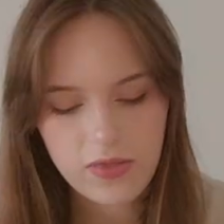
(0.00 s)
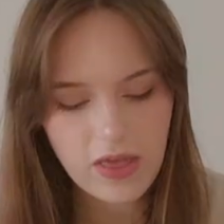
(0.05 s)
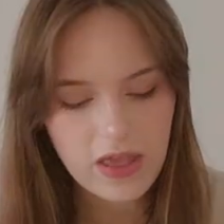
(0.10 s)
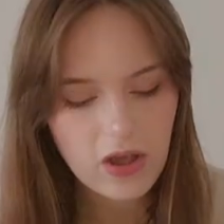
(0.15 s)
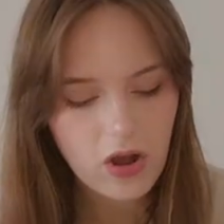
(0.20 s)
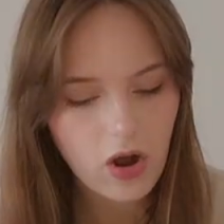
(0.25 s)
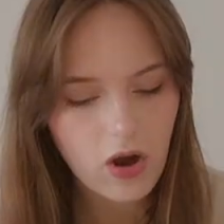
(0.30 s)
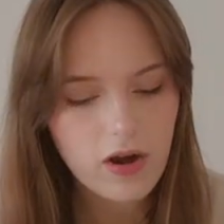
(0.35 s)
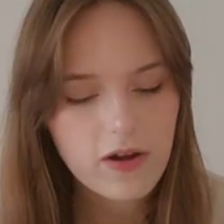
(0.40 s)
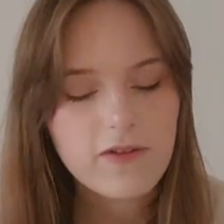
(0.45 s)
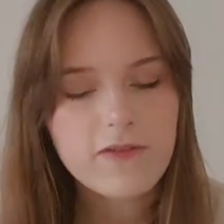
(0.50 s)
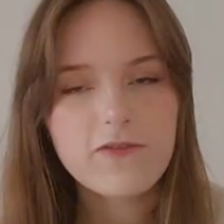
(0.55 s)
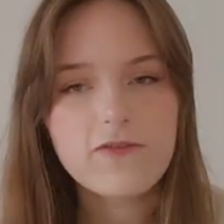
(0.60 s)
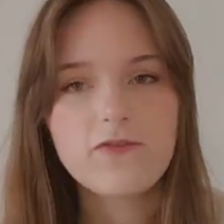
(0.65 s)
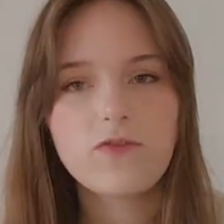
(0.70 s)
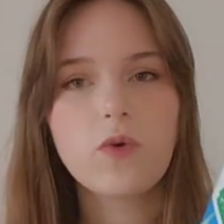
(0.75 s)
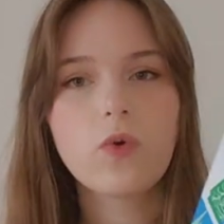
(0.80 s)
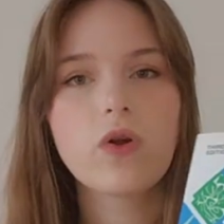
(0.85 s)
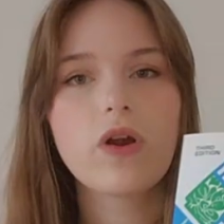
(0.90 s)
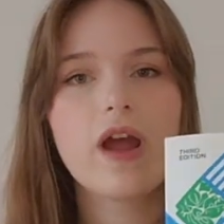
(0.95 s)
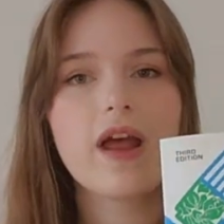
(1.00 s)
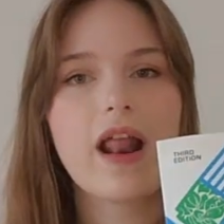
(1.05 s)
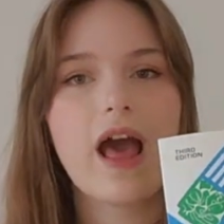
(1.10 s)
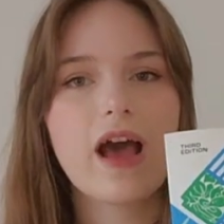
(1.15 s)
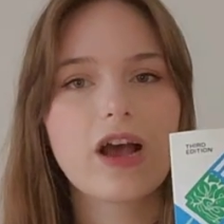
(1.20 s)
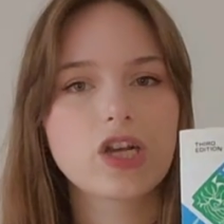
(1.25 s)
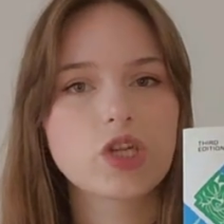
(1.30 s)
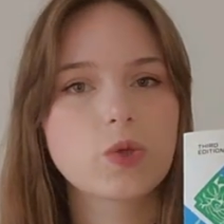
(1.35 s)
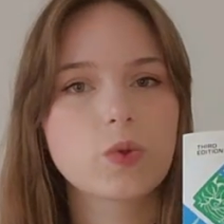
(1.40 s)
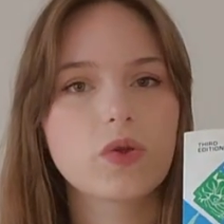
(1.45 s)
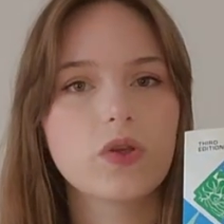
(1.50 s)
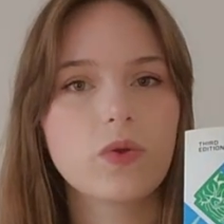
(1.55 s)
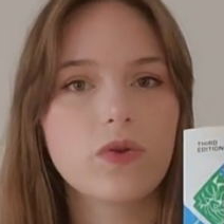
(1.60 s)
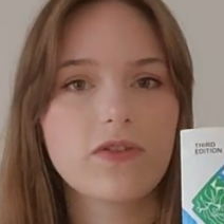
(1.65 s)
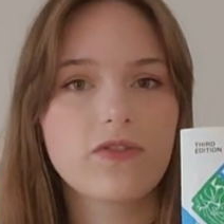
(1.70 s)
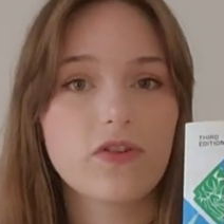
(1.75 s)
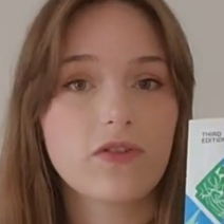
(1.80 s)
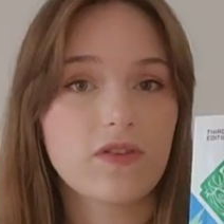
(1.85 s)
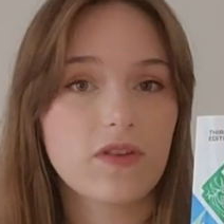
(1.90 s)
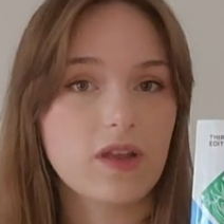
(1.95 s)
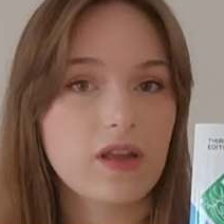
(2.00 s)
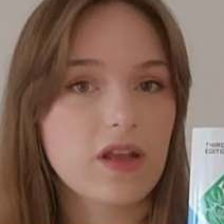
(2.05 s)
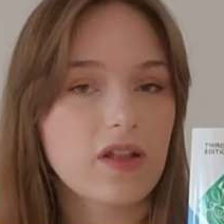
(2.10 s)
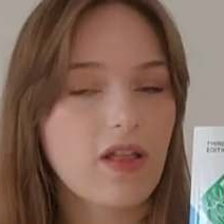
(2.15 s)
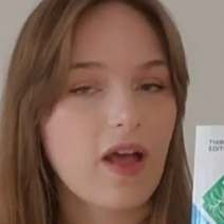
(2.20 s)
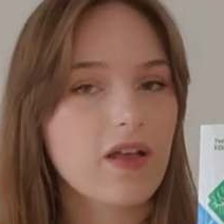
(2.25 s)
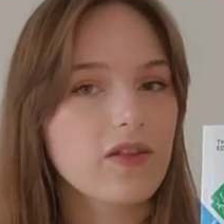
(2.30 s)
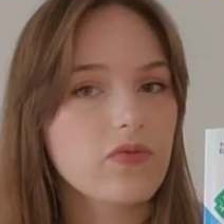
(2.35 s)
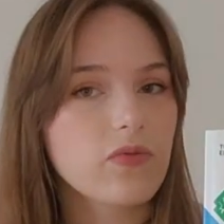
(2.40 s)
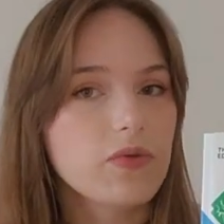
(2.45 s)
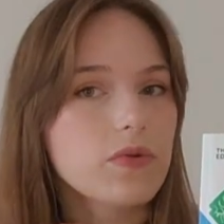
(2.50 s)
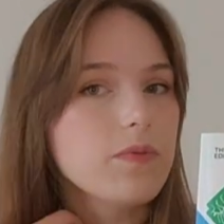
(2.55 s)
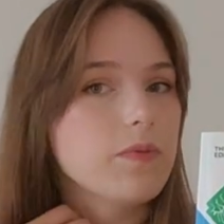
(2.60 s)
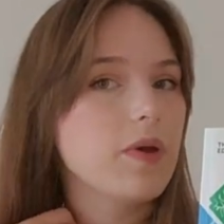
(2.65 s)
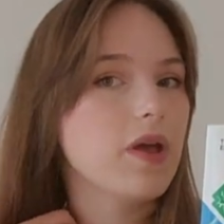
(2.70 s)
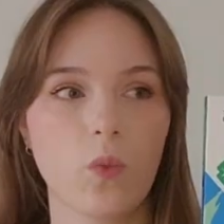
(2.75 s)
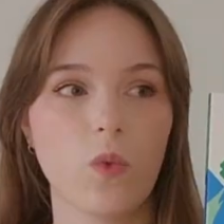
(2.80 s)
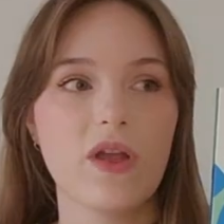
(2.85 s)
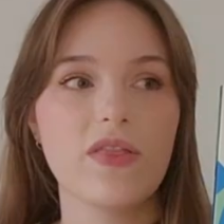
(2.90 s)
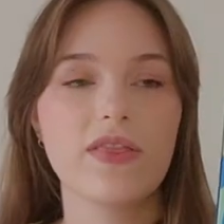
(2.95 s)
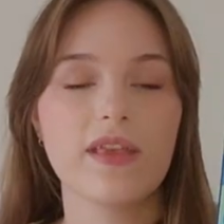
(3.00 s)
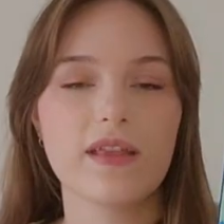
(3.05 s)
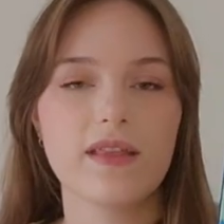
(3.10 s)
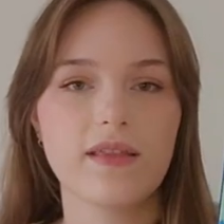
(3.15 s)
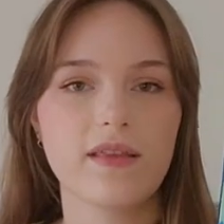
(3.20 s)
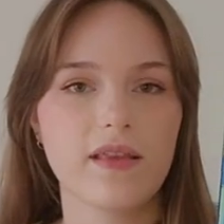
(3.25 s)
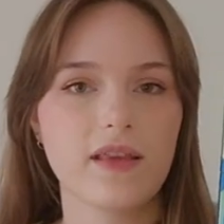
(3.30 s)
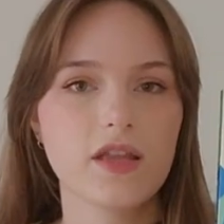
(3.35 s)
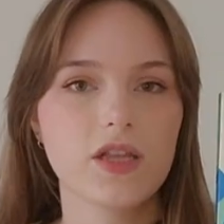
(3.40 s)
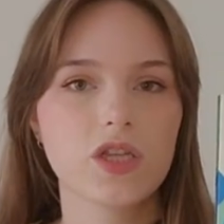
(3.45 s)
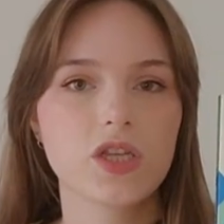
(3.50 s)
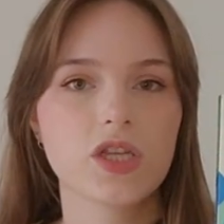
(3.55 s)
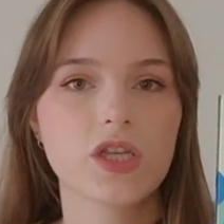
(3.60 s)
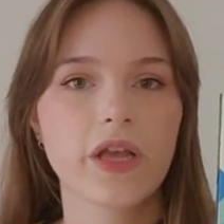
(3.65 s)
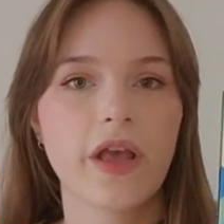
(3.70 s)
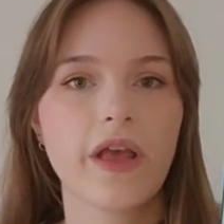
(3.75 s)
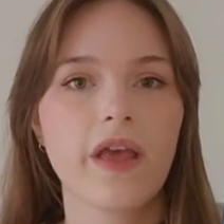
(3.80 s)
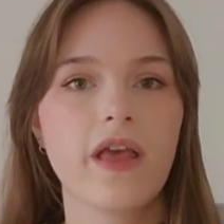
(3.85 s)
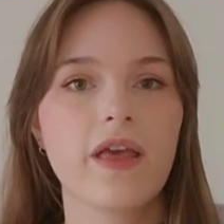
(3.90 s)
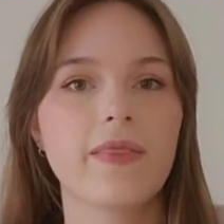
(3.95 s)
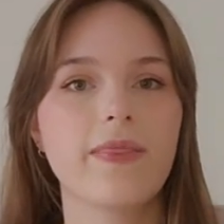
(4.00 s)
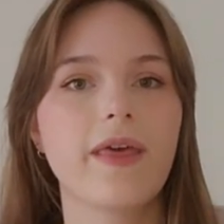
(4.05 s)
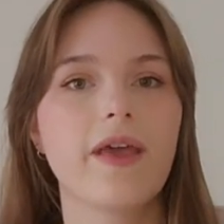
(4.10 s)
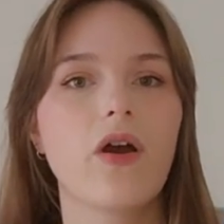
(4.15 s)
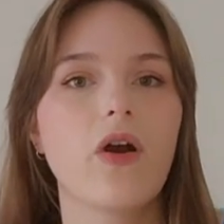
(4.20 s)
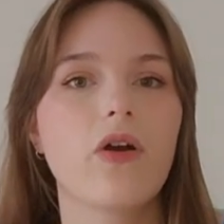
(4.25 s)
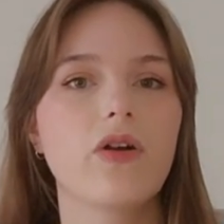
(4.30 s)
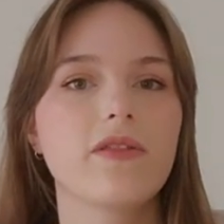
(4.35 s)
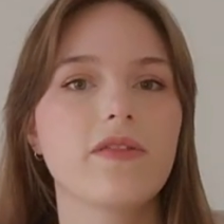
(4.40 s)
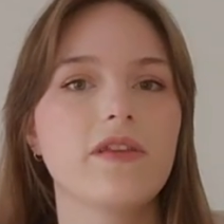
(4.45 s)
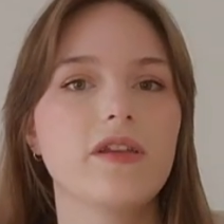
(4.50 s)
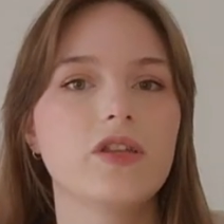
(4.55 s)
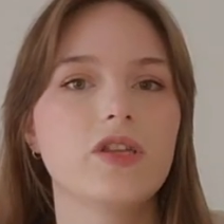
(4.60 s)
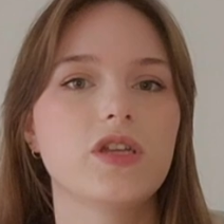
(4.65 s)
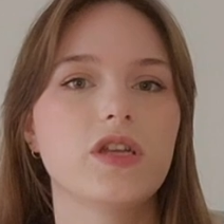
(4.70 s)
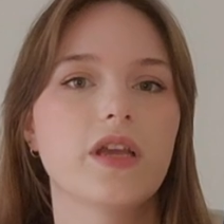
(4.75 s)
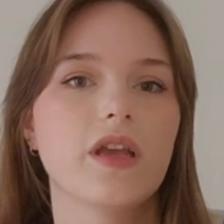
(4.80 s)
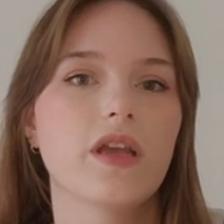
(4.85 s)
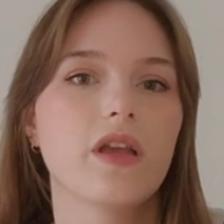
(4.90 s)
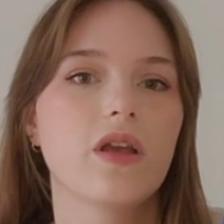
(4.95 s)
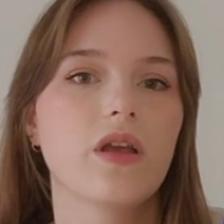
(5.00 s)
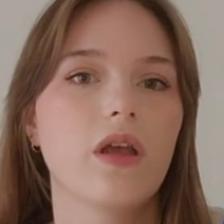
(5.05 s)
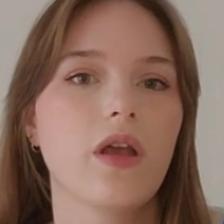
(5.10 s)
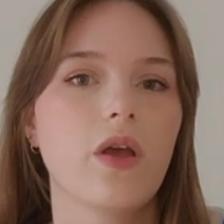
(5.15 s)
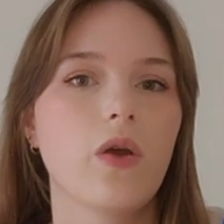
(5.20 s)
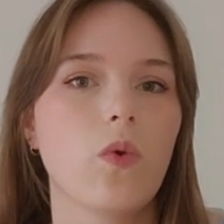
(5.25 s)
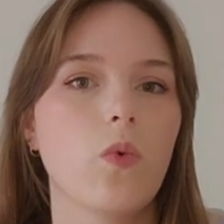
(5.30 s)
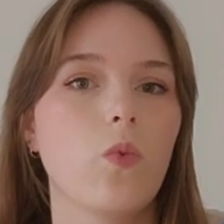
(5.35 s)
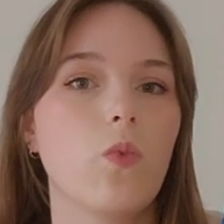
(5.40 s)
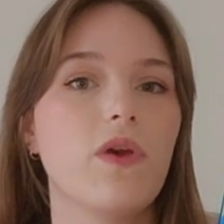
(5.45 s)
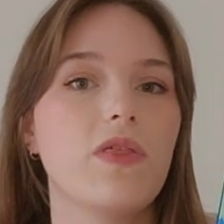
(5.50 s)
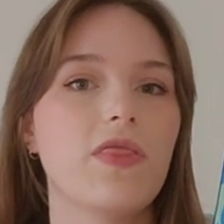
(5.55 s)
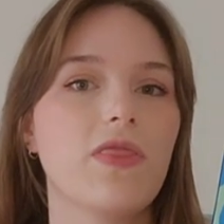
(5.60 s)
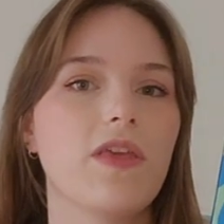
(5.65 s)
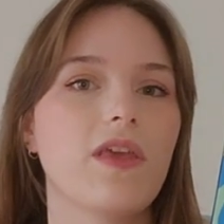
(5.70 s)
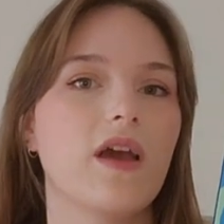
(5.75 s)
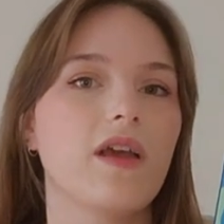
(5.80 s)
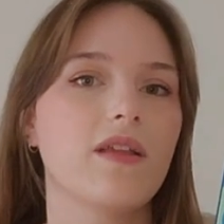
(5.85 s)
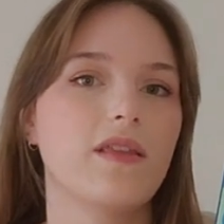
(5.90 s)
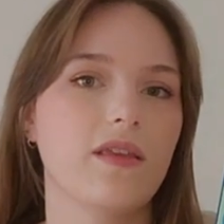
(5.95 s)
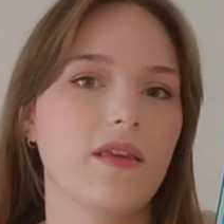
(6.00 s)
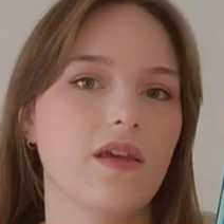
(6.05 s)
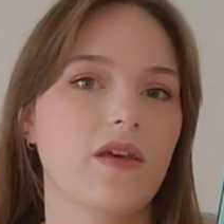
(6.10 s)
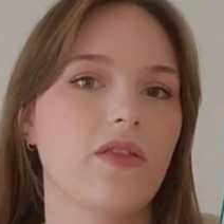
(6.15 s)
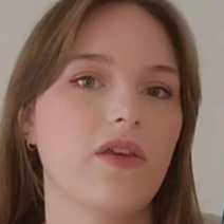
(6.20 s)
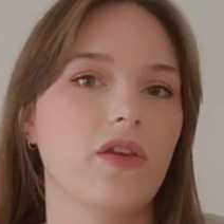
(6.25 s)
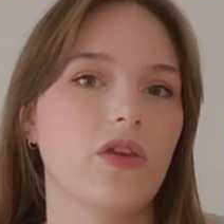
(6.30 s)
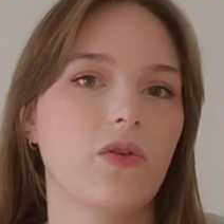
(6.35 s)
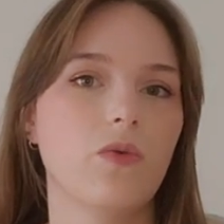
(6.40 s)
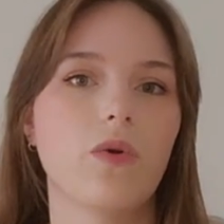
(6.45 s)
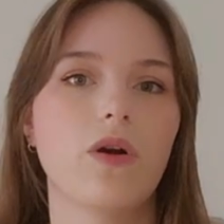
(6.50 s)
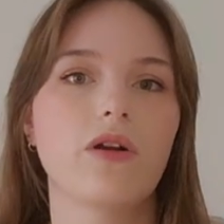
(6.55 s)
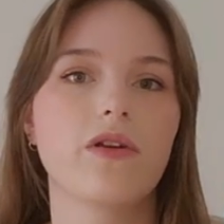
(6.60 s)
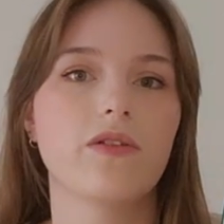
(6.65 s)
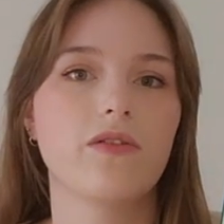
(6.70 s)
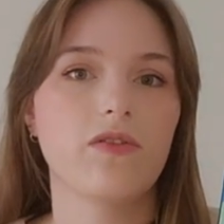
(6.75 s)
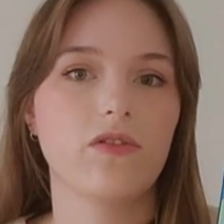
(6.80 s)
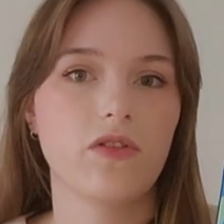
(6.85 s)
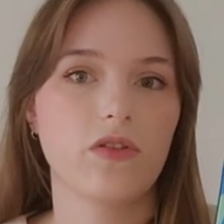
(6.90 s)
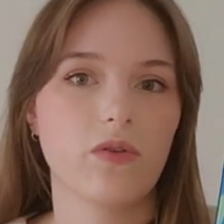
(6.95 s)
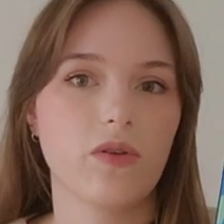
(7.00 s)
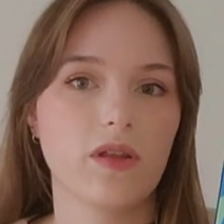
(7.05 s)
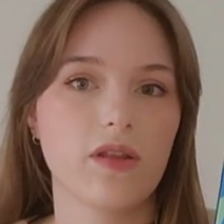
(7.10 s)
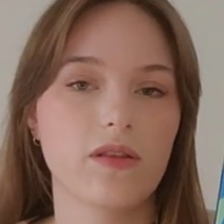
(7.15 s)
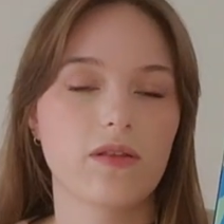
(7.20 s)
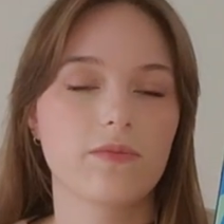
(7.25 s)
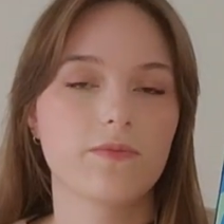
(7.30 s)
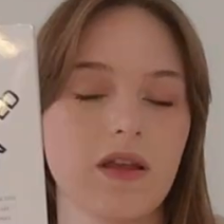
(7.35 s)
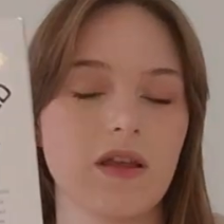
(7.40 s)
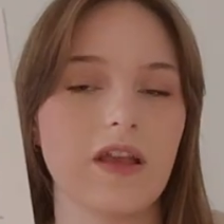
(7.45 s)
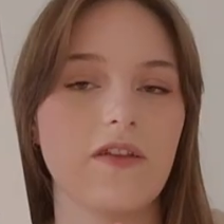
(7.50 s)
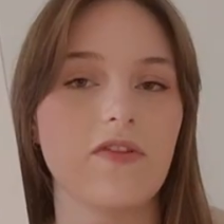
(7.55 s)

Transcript: They are for an actual university classroom. When they teach, they are teaching with the idea that you are a student.